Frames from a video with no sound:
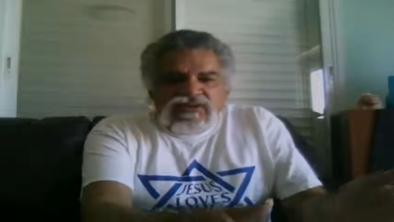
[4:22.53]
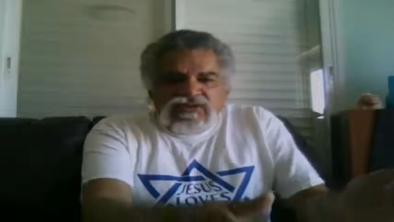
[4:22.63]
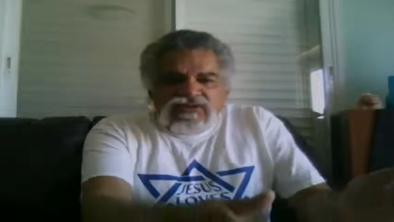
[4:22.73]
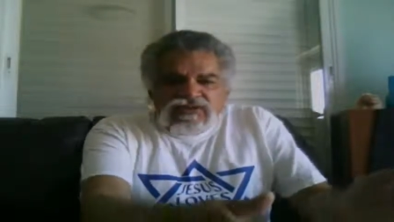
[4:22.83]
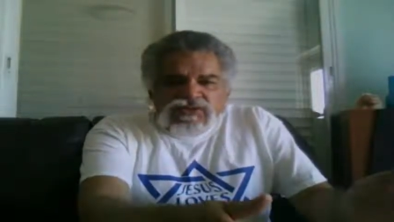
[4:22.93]

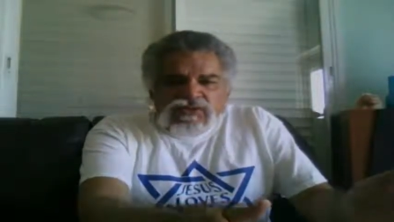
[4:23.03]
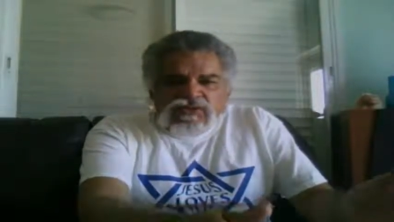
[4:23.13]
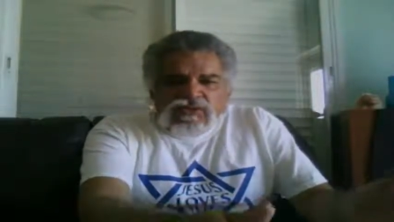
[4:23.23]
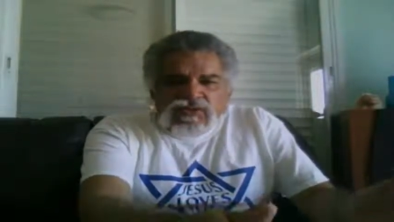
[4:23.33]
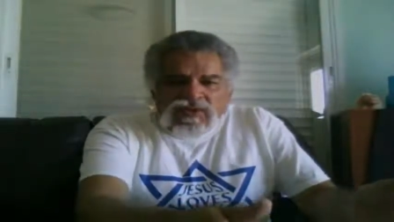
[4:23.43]
if
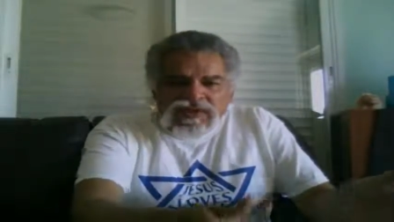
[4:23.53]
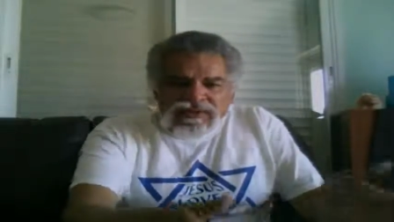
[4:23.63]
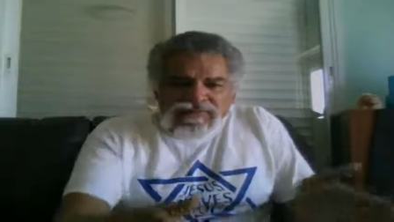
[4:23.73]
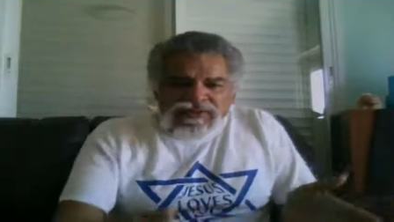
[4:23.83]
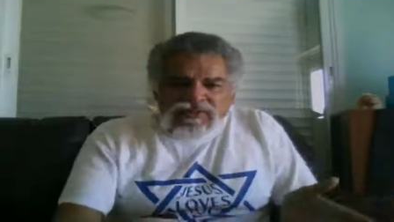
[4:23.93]

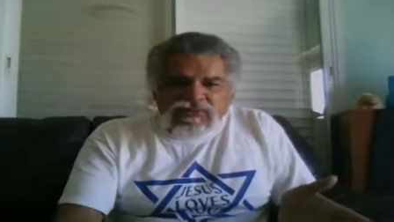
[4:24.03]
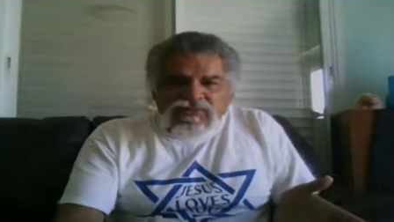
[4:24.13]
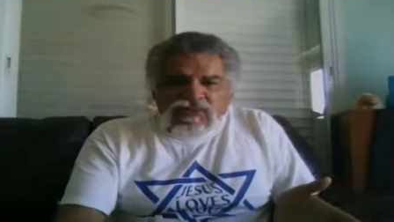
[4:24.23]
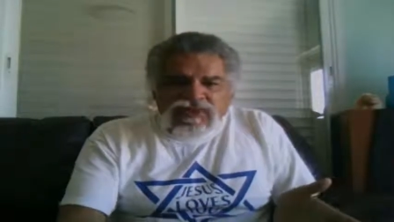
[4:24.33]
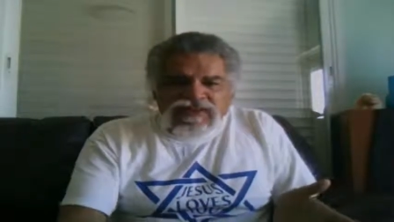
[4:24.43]
two
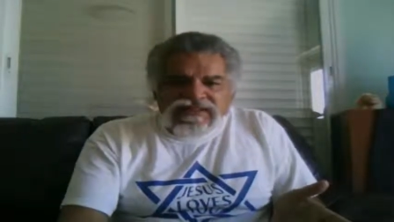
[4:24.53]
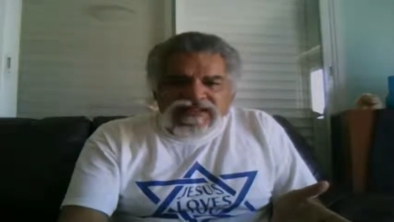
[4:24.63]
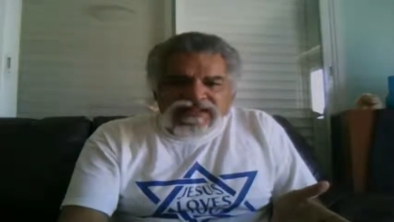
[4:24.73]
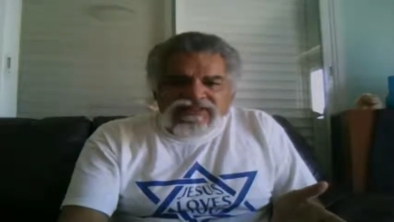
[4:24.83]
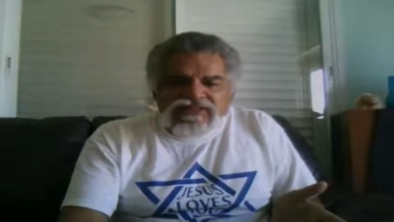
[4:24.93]
white people
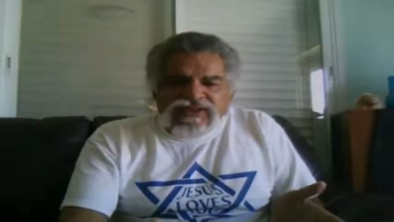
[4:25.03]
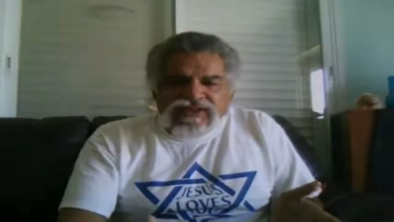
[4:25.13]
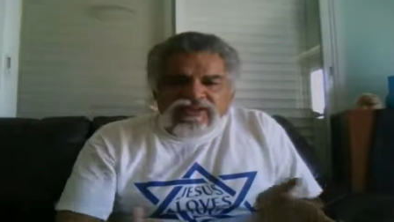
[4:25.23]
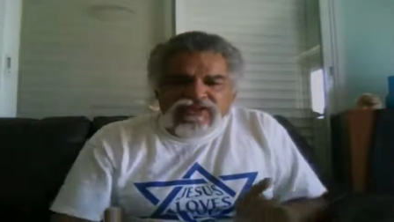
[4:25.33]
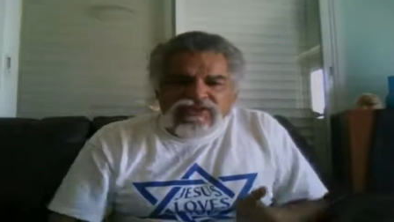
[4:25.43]
were walking
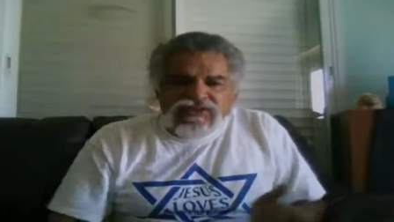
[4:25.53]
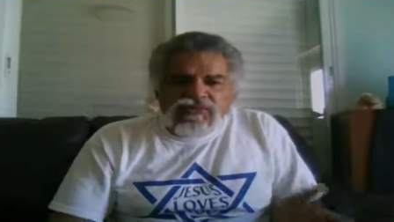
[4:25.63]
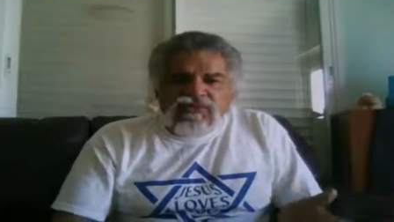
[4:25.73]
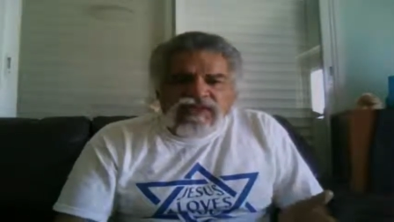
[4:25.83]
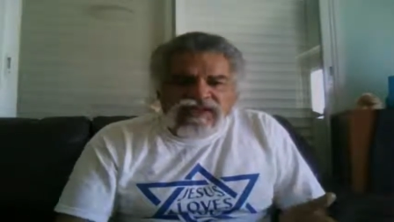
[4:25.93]
down the
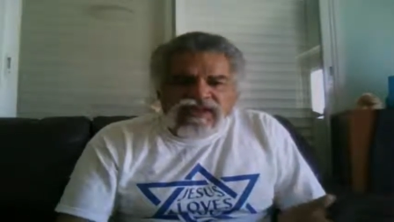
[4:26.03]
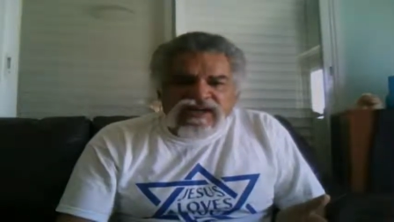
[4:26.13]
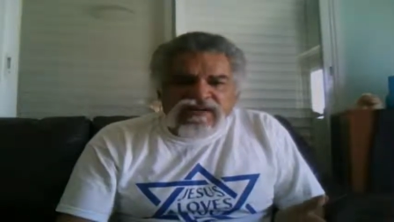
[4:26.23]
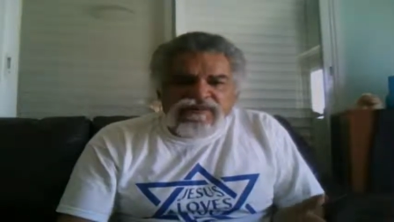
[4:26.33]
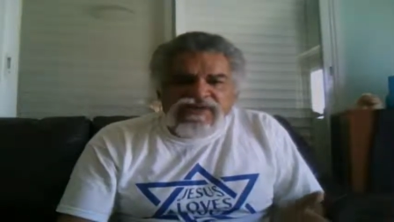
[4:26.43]
sidewalk,
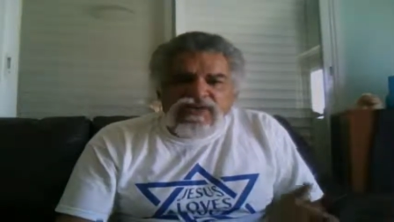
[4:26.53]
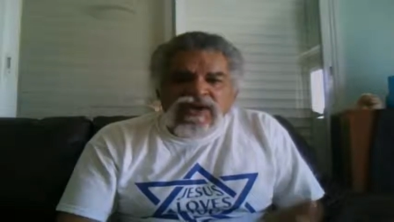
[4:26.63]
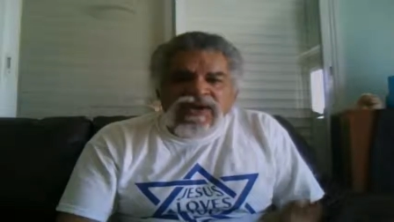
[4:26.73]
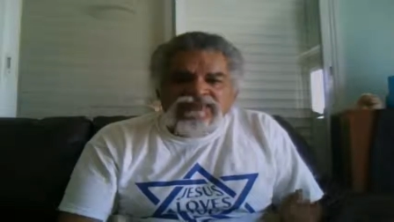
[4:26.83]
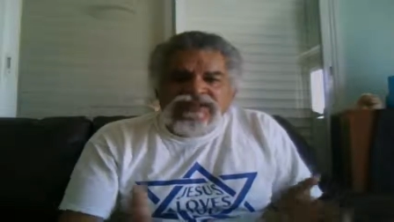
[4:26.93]
you're
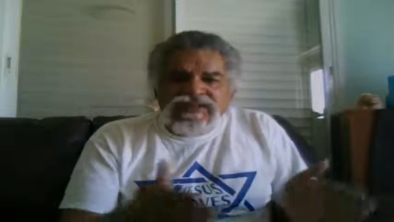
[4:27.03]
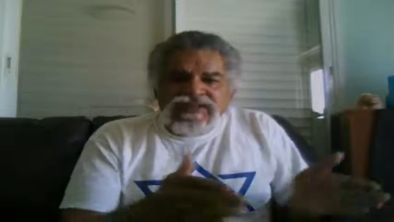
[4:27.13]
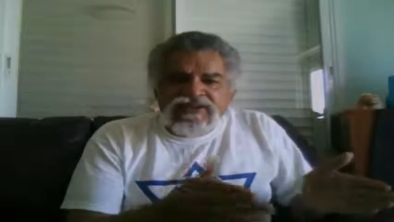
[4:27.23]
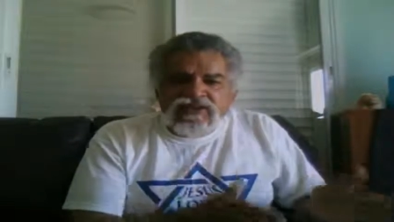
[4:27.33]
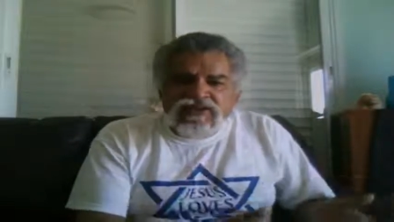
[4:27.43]
walking up,
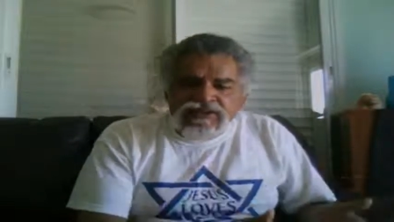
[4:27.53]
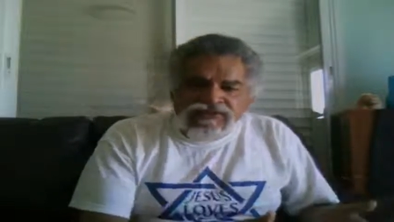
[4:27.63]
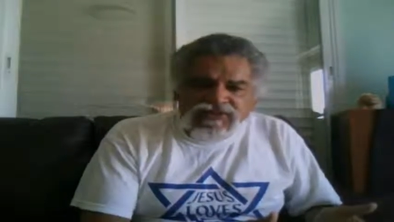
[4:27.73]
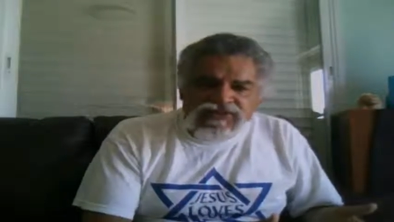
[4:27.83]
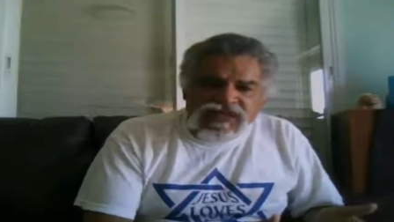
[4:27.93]
you have to
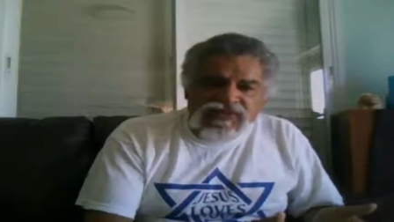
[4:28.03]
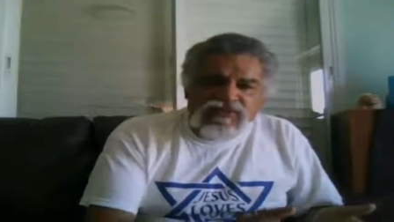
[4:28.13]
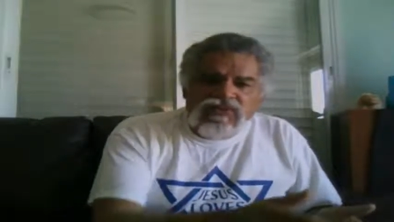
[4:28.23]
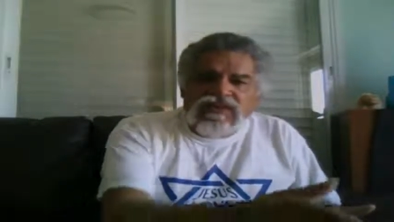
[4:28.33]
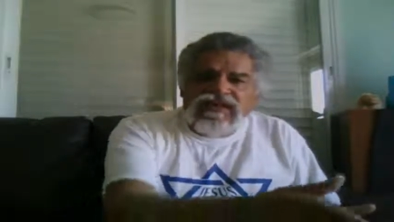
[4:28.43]
get
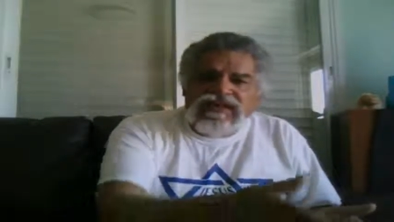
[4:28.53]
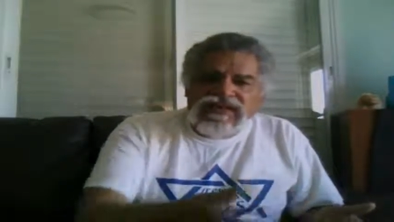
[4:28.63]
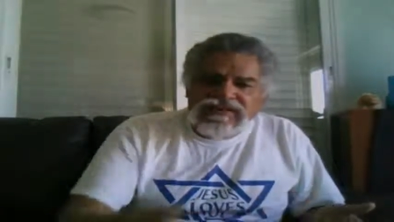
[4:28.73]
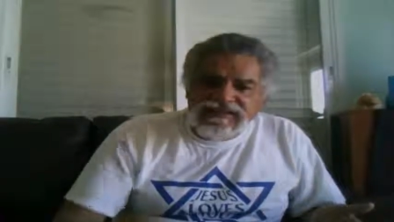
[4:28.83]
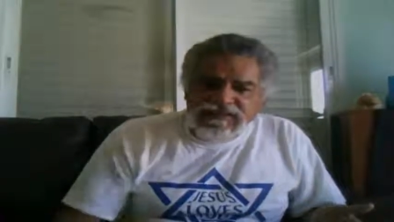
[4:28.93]
off the
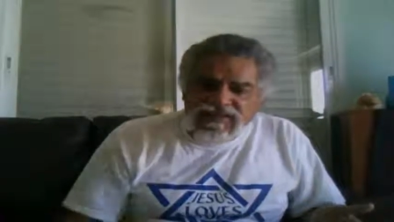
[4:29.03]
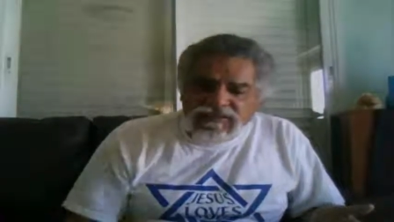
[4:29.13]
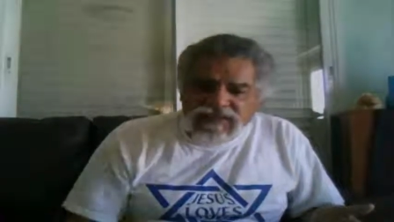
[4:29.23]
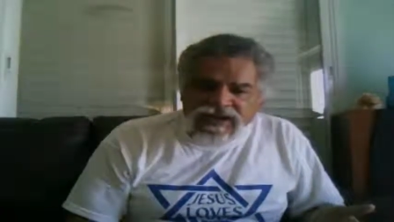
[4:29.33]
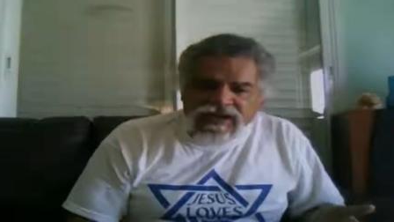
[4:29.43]
sidewalk
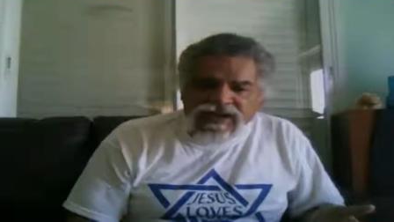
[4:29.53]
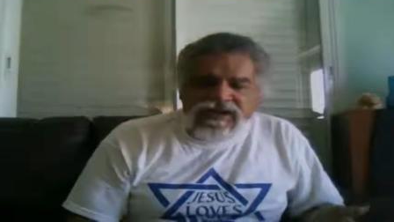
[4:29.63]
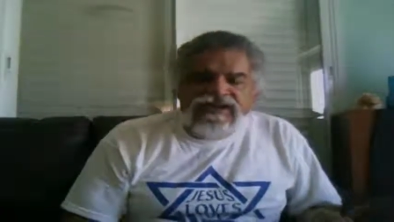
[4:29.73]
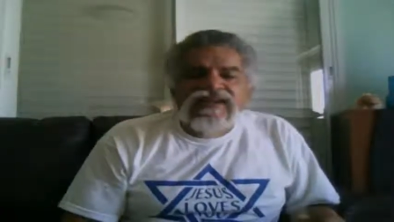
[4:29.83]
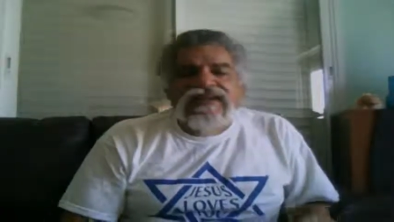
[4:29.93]
and let them
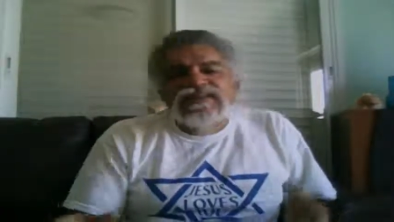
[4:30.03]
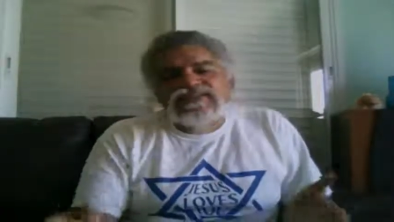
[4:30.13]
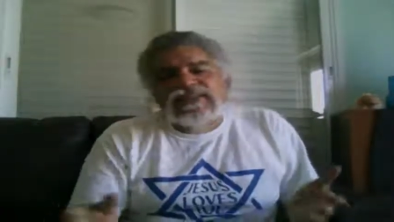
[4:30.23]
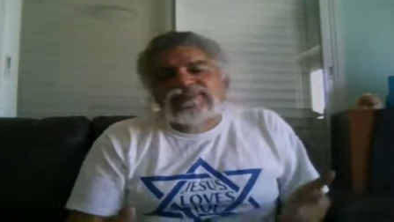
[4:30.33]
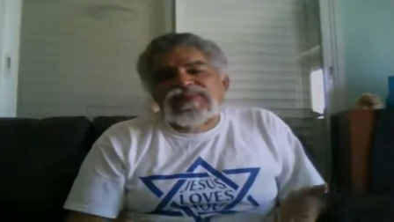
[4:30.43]
go by.